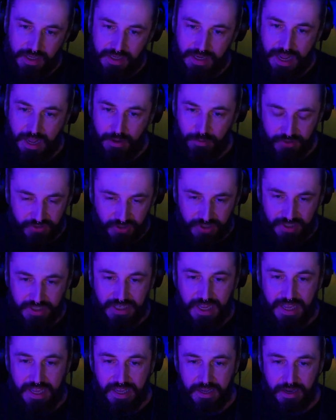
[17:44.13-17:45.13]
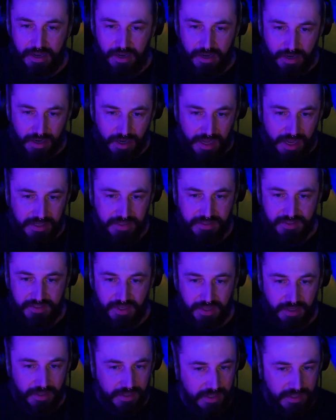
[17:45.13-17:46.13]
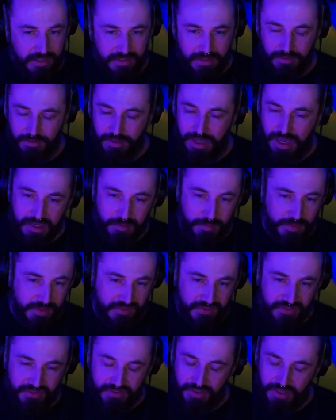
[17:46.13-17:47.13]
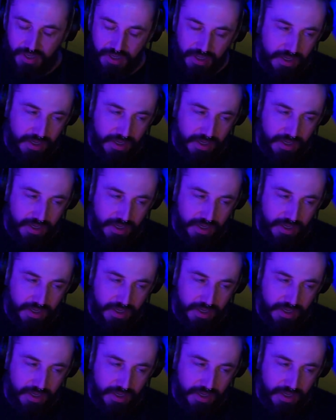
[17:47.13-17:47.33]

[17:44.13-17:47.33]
how it should layer and elements